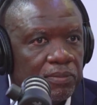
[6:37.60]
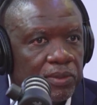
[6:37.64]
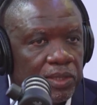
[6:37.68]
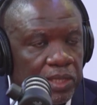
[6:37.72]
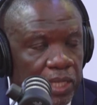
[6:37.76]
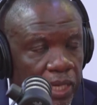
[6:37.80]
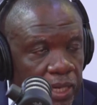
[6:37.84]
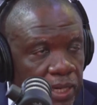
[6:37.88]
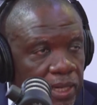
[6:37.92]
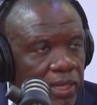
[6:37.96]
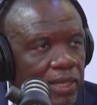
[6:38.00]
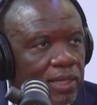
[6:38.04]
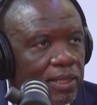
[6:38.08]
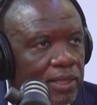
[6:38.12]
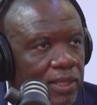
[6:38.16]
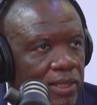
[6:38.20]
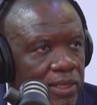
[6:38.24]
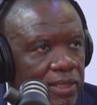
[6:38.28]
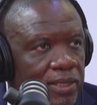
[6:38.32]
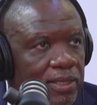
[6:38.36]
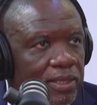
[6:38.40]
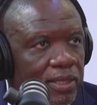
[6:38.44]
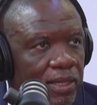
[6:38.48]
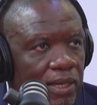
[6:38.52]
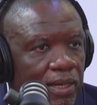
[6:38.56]
turning
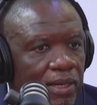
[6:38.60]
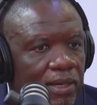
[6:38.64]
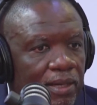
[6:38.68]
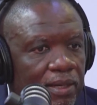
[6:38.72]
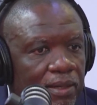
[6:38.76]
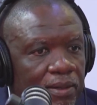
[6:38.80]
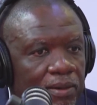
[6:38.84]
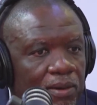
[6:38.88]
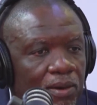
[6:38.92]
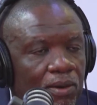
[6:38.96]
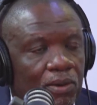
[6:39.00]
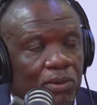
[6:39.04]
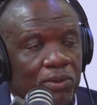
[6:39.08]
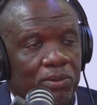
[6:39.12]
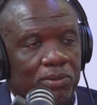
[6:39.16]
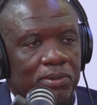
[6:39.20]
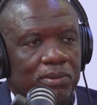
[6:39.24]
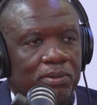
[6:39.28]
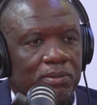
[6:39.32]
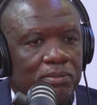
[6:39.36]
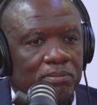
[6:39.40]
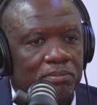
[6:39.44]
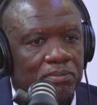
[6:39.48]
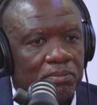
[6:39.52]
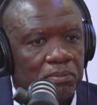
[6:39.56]
this or
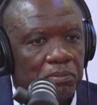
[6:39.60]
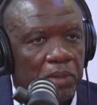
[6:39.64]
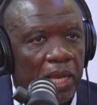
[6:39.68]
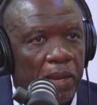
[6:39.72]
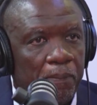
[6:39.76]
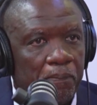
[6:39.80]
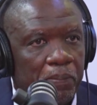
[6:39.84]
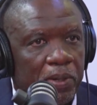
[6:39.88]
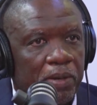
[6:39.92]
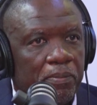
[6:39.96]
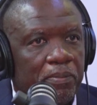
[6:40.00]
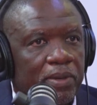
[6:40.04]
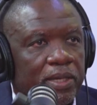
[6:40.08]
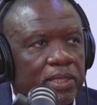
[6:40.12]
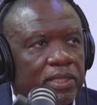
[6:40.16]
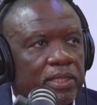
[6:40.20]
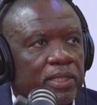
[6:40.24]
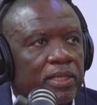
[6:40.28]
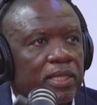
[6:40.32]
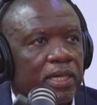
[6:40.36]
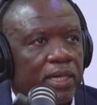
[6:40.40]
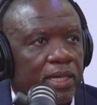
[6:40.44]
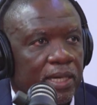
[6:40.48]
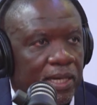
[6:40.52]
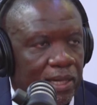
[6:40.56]

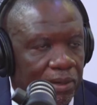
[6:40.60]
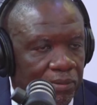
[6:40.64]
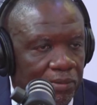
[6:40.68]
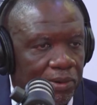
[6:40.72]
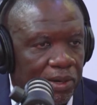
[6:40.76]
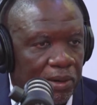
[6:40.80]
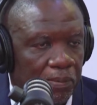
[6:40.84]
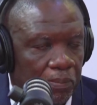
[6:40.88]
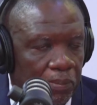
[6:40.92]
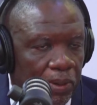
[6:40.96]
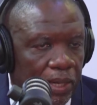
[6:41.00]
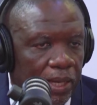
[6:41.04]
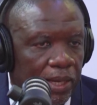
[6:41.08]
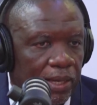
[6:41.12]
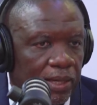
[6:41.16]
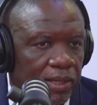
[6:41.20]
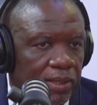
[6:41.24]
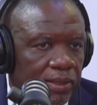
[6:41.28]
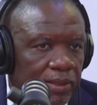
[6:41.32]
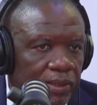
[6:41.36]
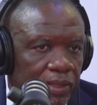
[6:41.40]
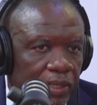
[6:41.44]
implementing the recovery plan.